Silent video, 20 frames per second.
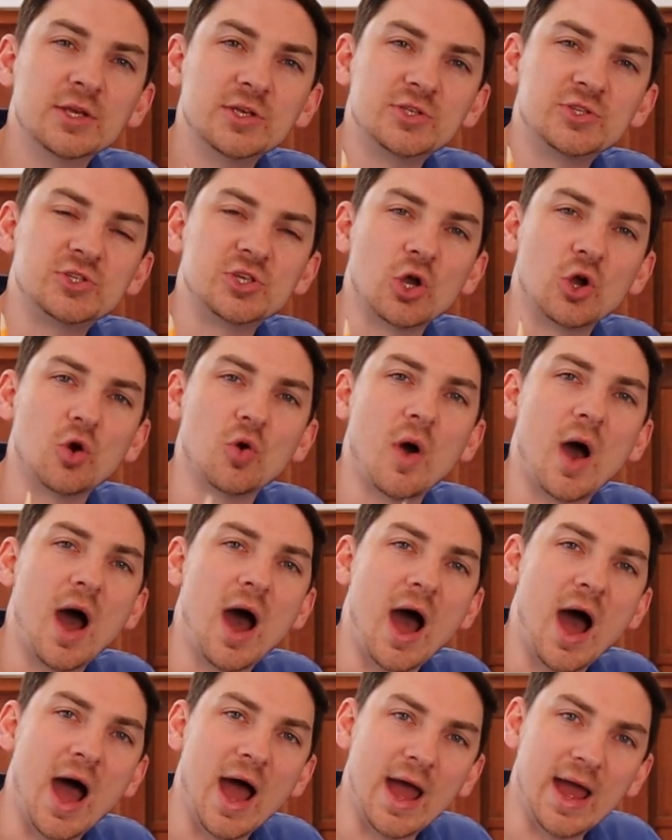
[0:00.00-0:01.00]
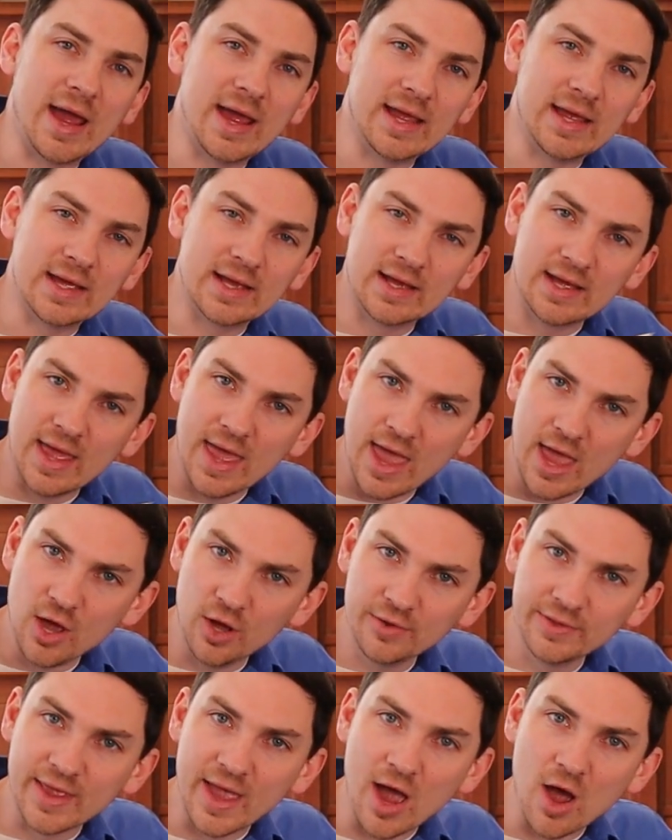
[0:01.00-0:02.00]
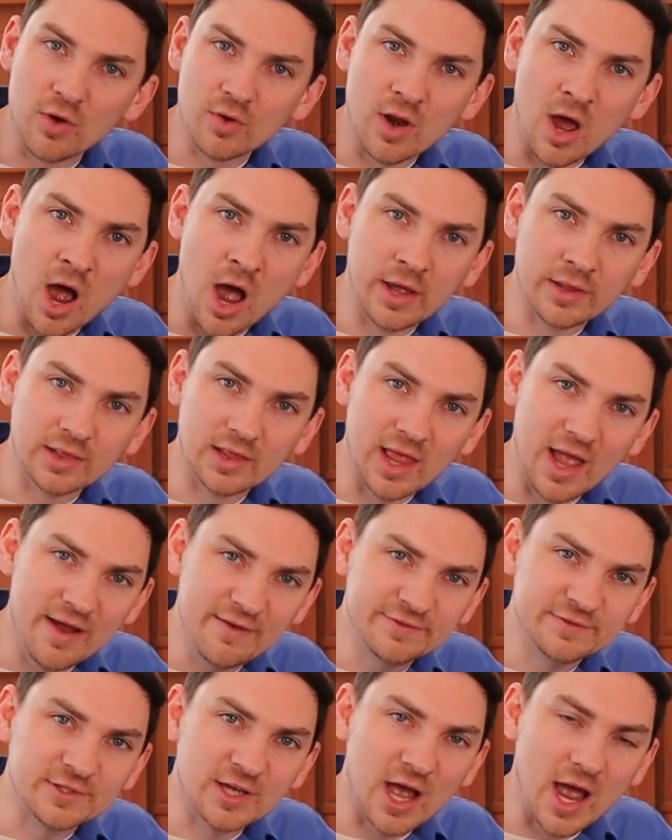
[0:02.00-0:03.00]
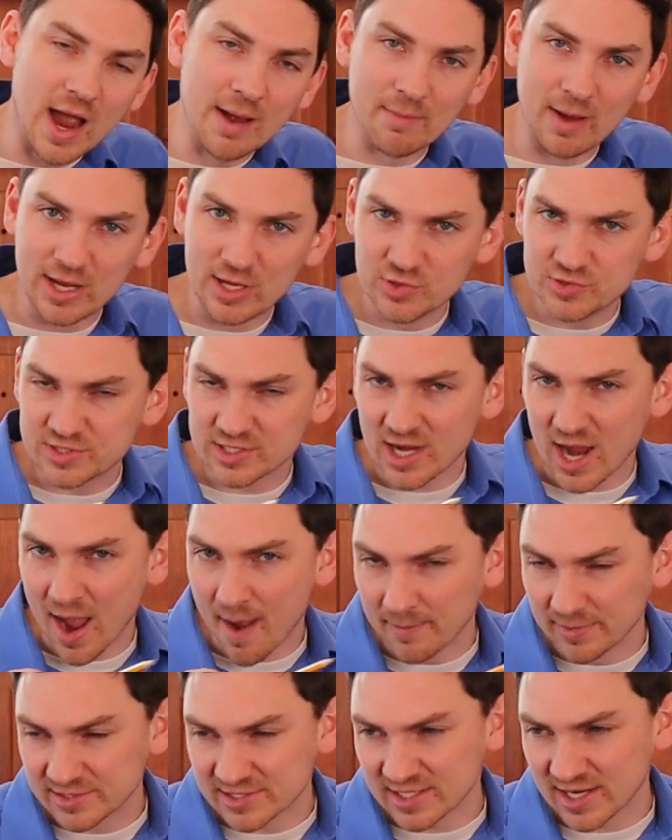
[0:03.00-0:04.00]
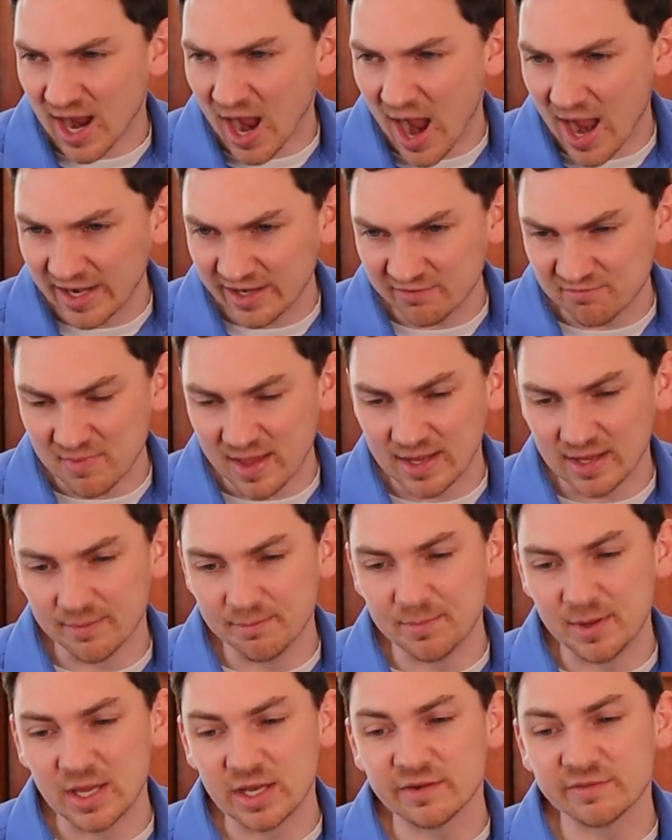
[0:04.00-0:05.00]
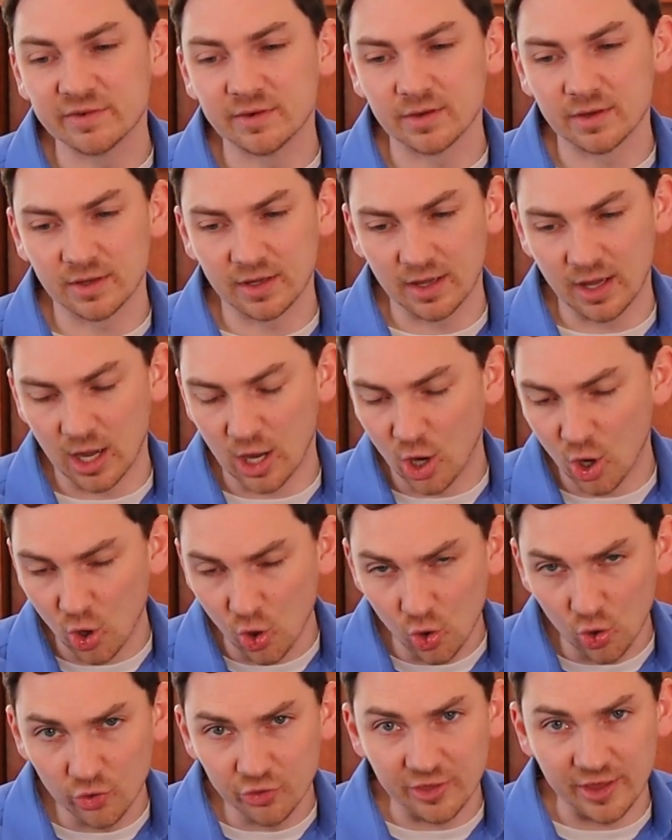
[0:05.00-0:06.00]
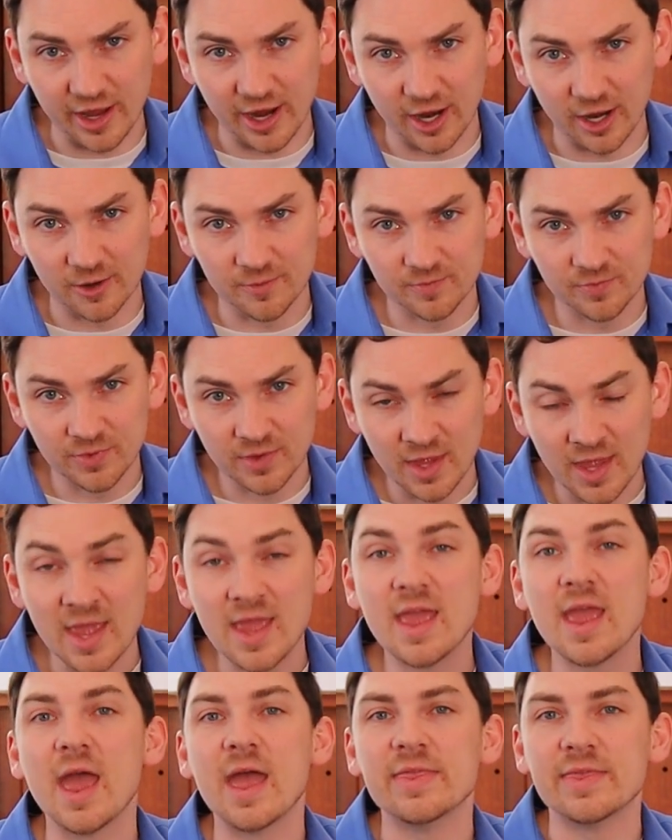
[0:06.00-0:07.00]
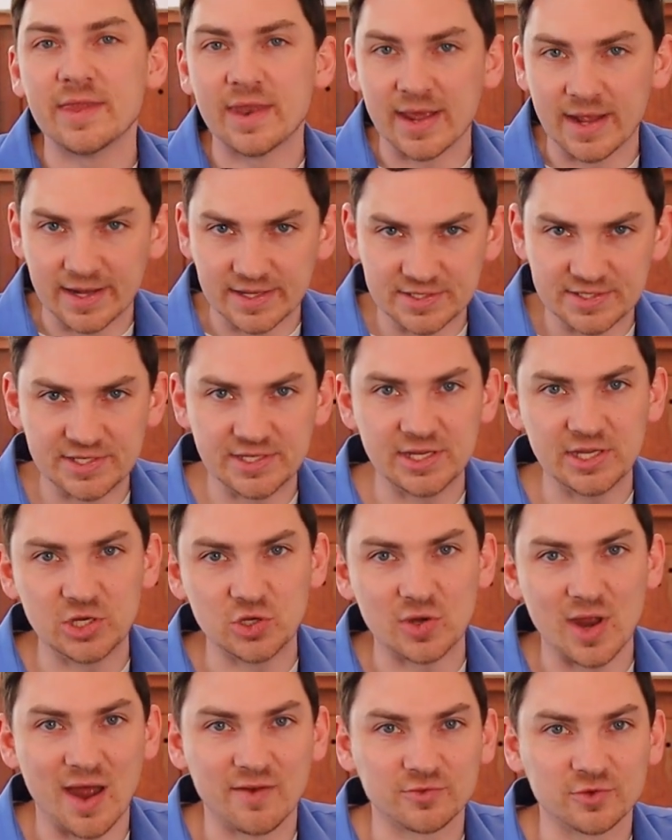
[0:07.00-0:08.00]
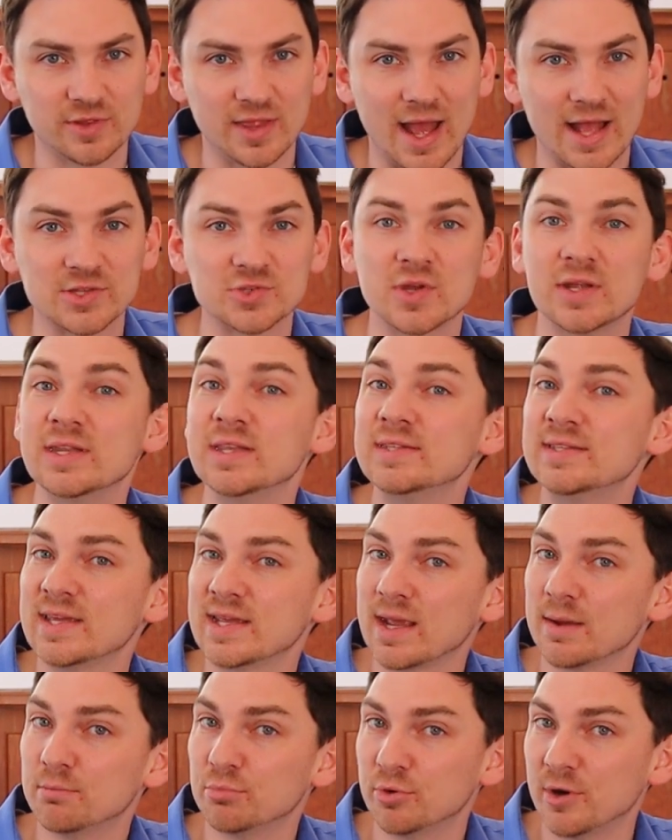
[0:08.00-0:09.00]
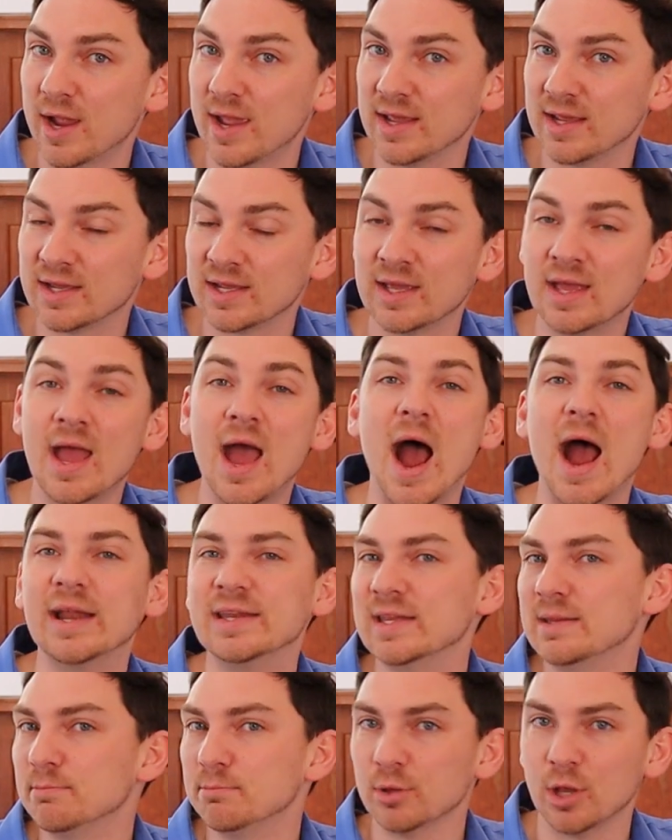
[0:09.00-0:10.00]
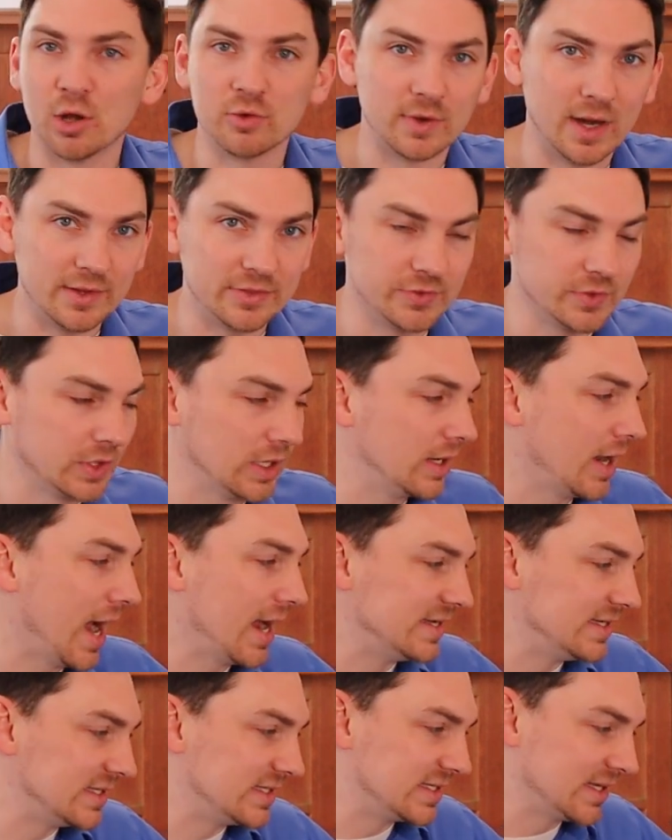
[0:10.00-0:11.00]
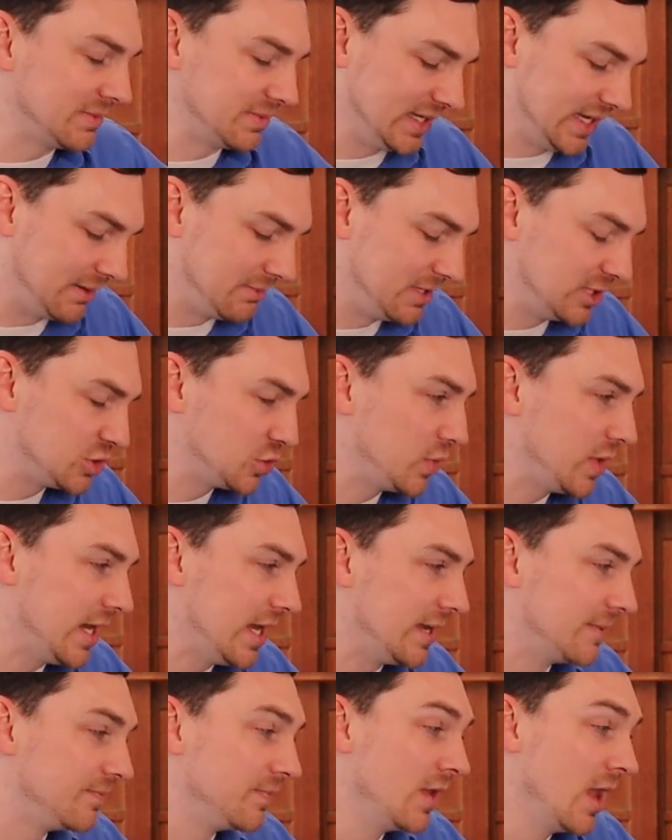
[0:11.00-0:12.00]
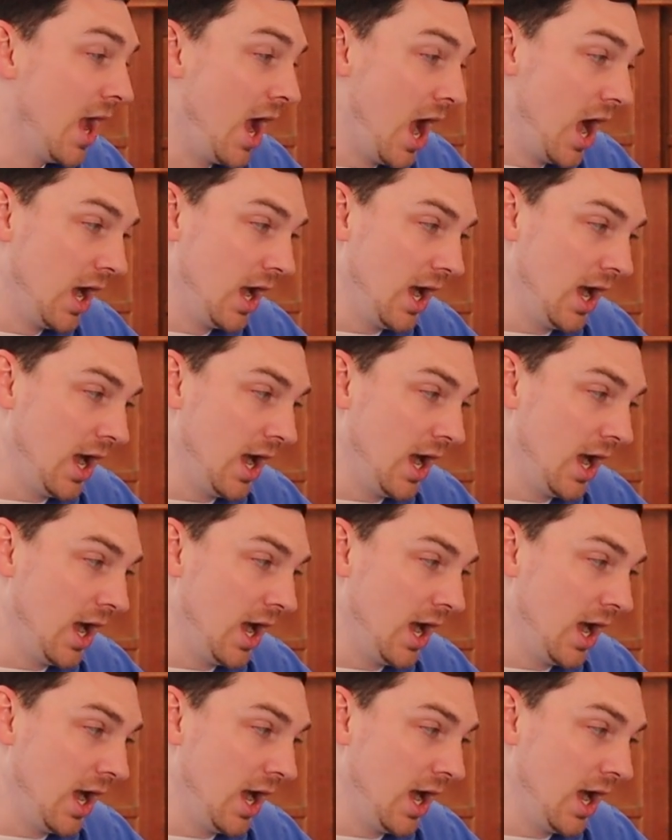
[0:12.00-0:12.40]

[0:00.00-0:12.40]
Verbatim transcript: So I held out on lifetime. I used the comma to kind of make a bit of a, a there, and then I continued after that. So I didn't take a break. I didn't blow right through it. I did something in between.